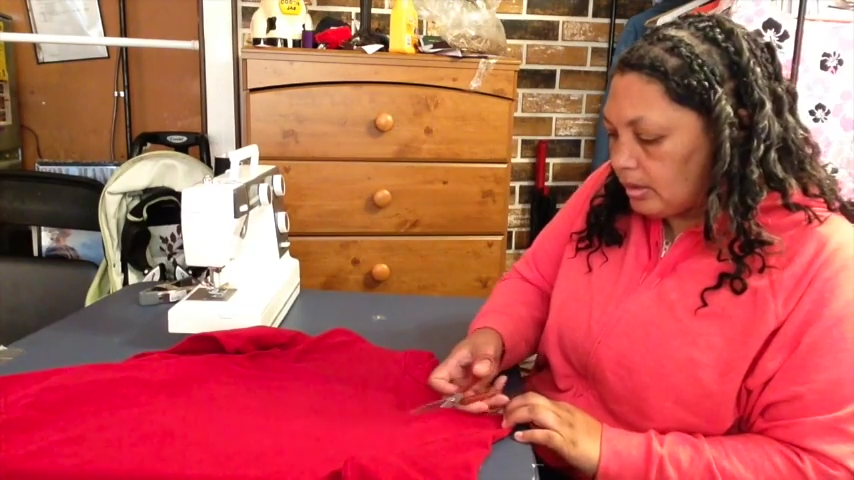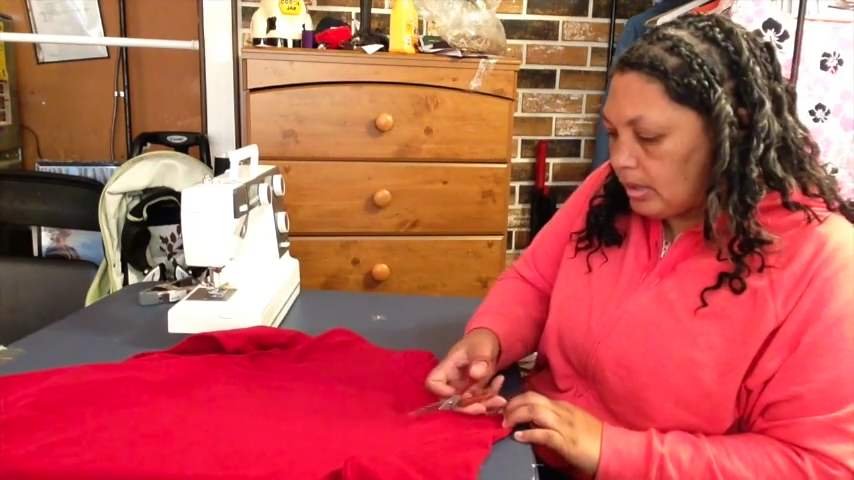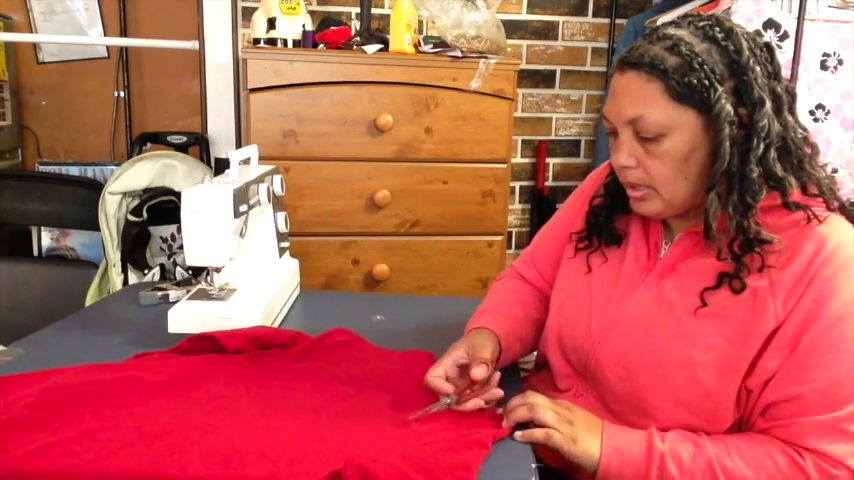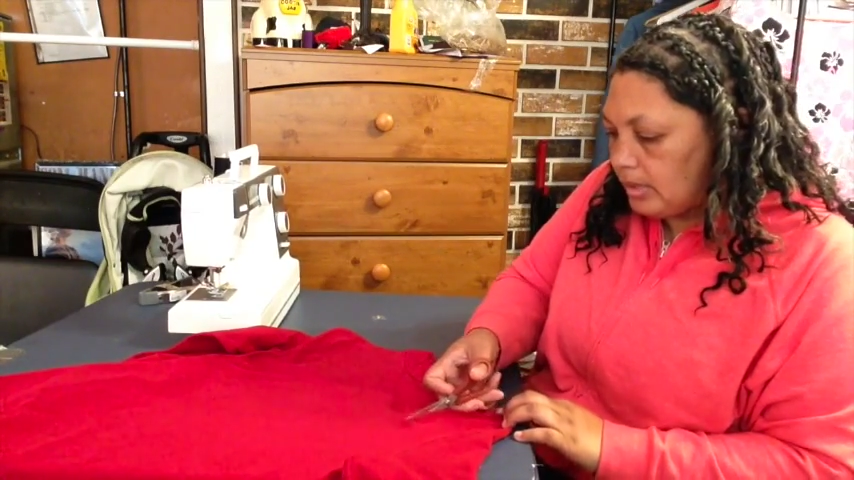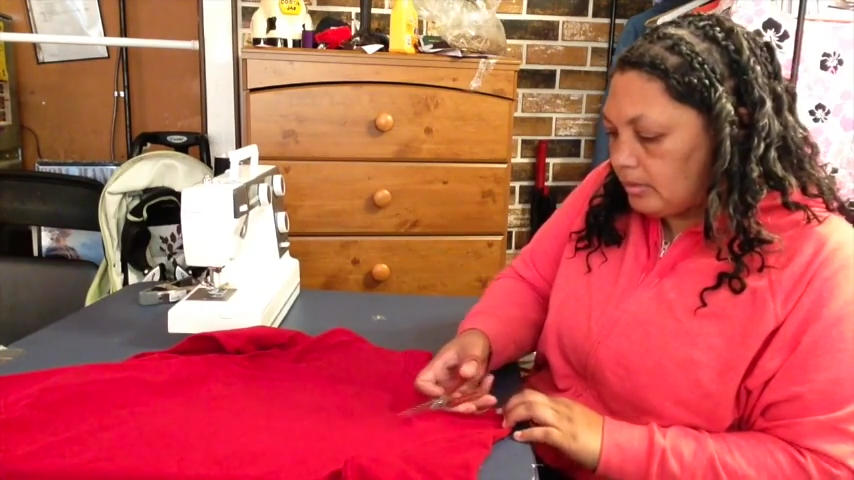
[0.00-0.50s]

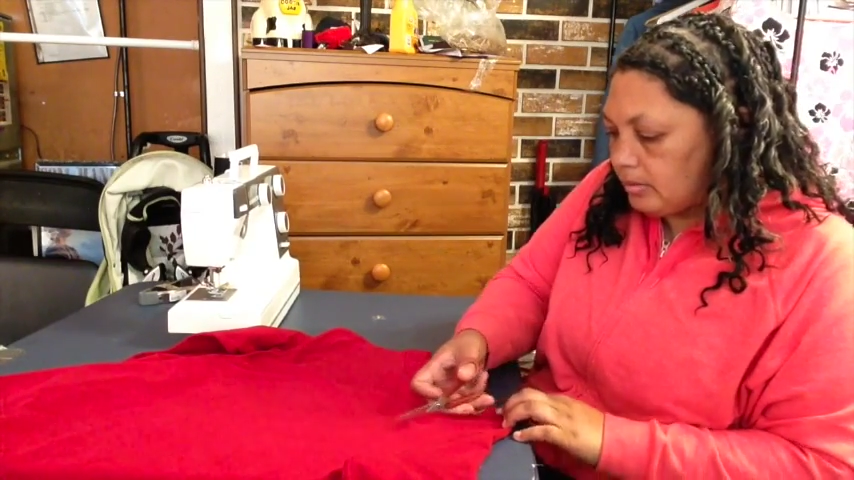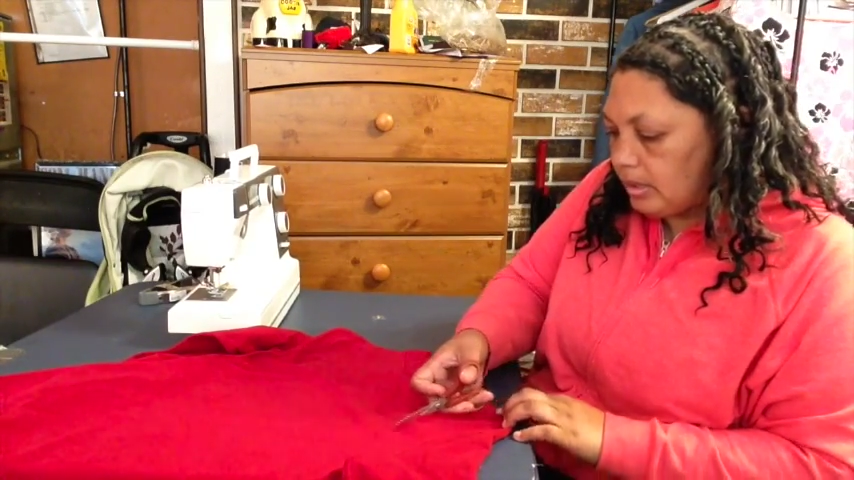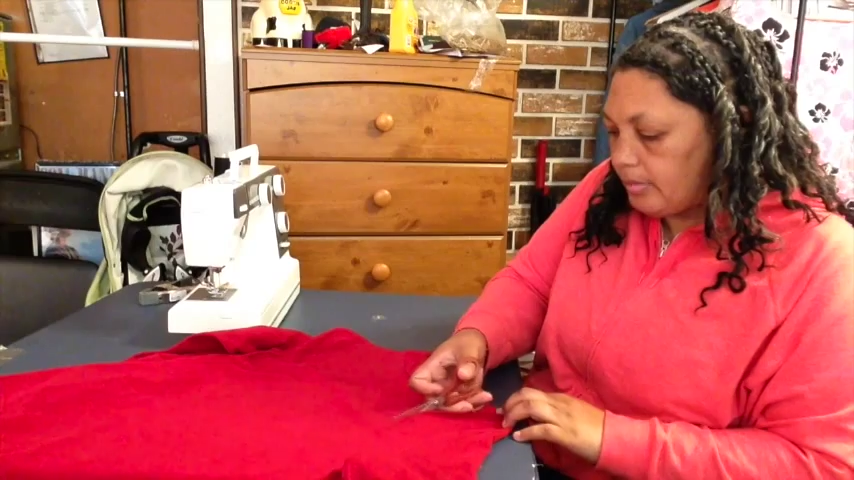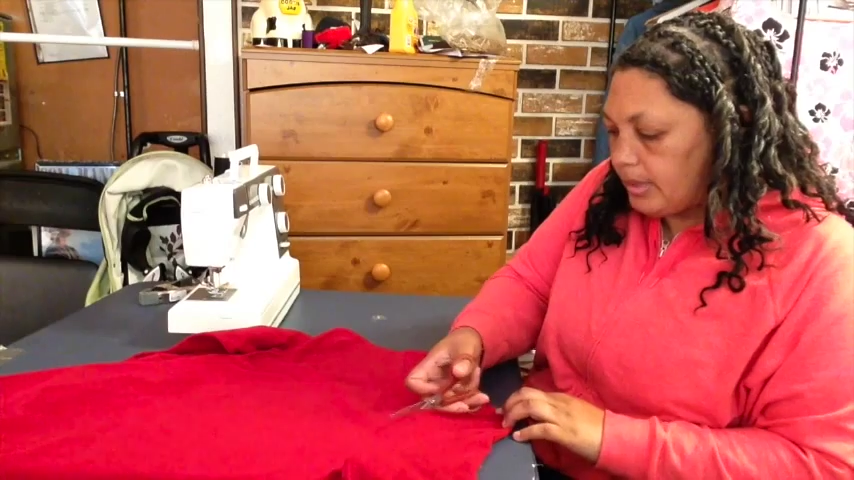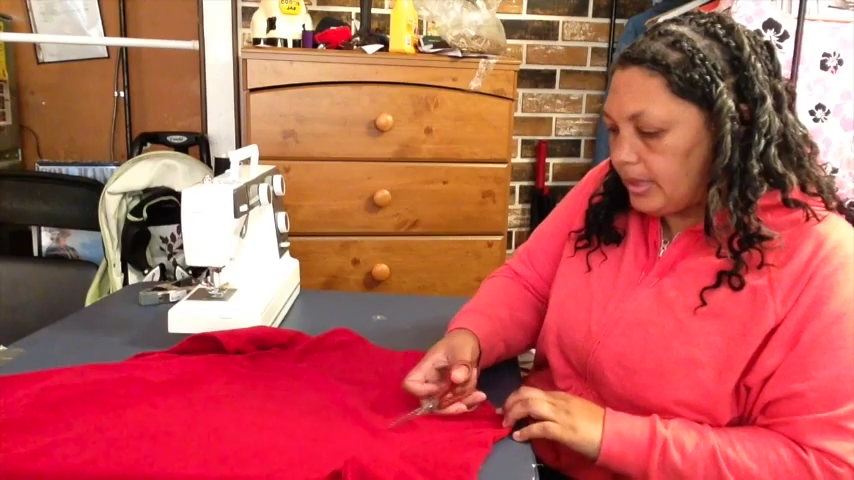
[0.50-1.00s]
Okay,
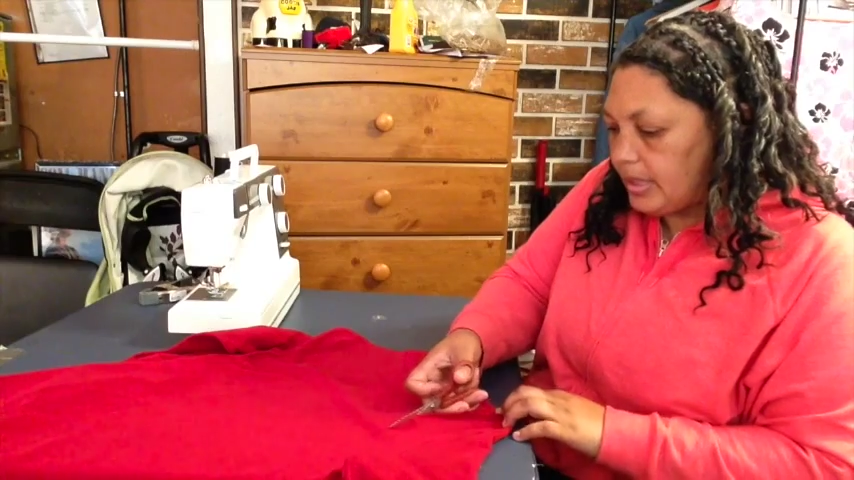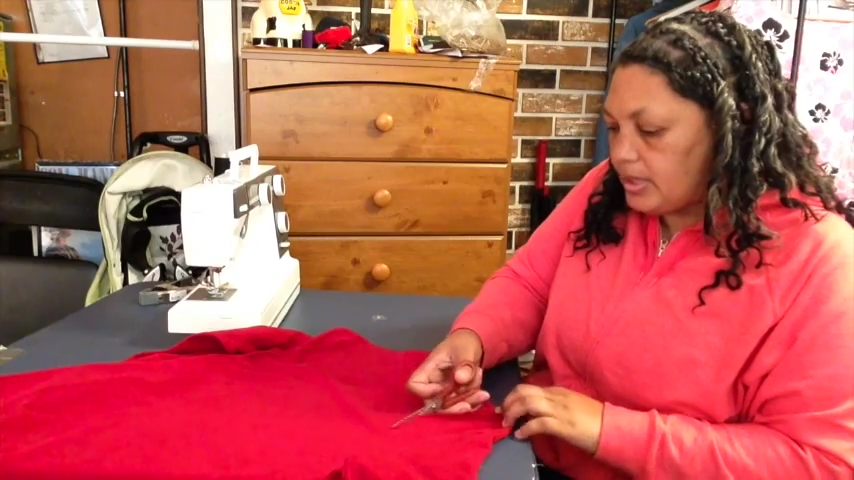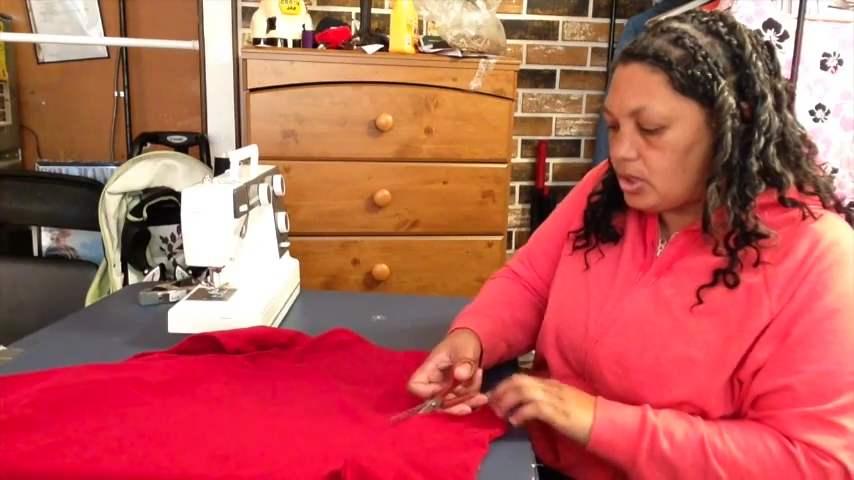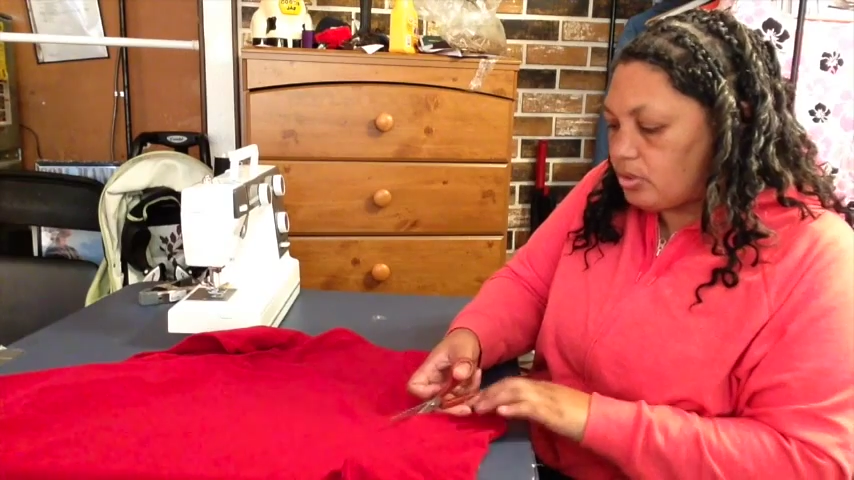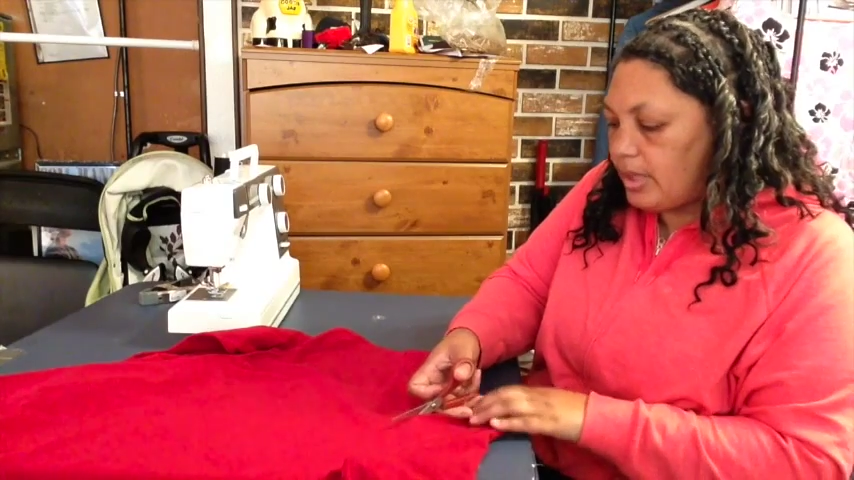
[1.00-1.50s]
I'm going to
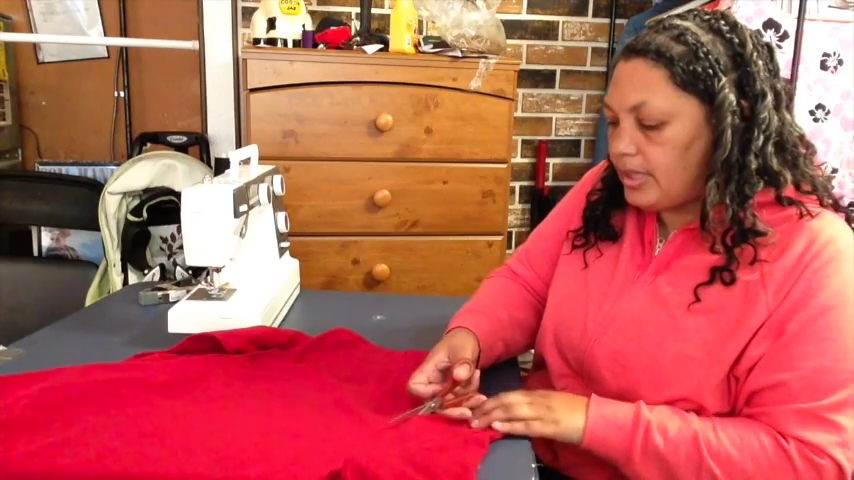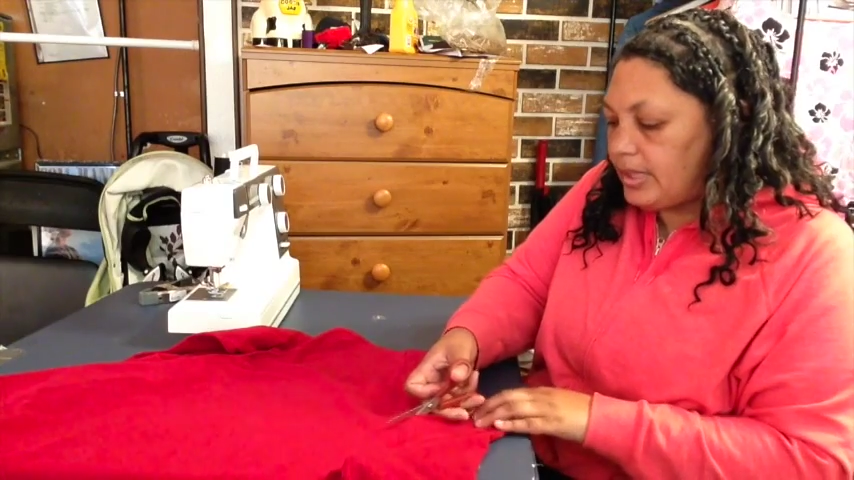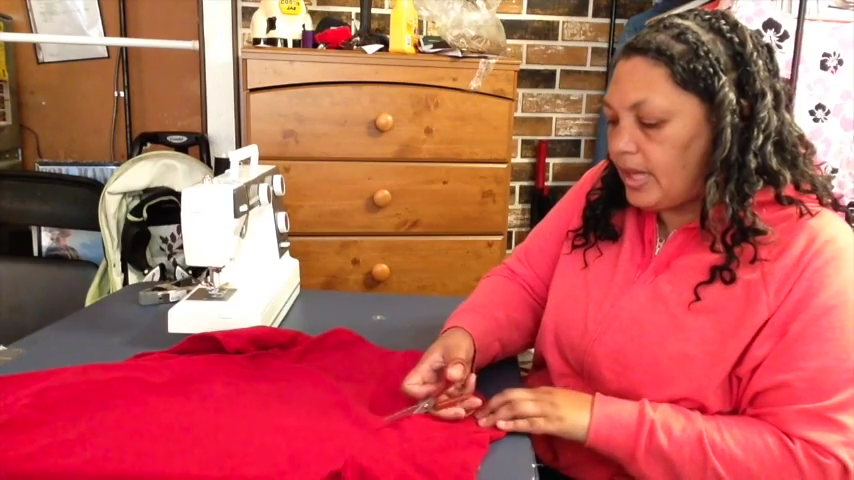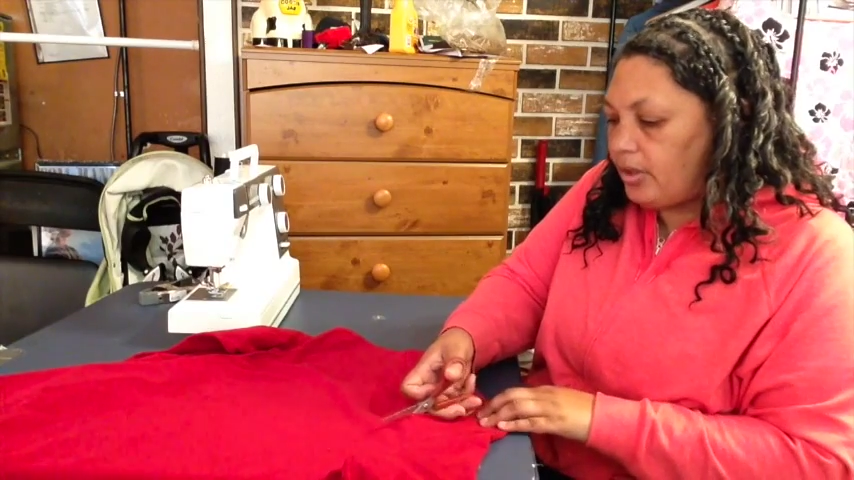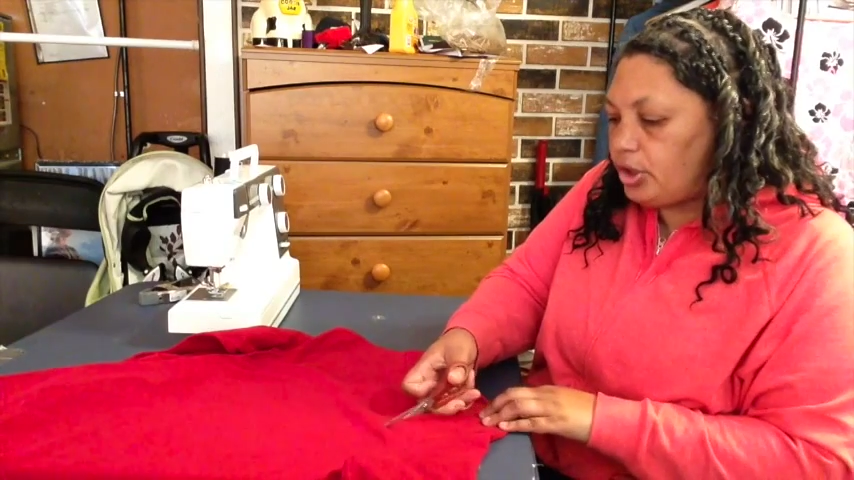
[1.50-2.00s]
cut straight down,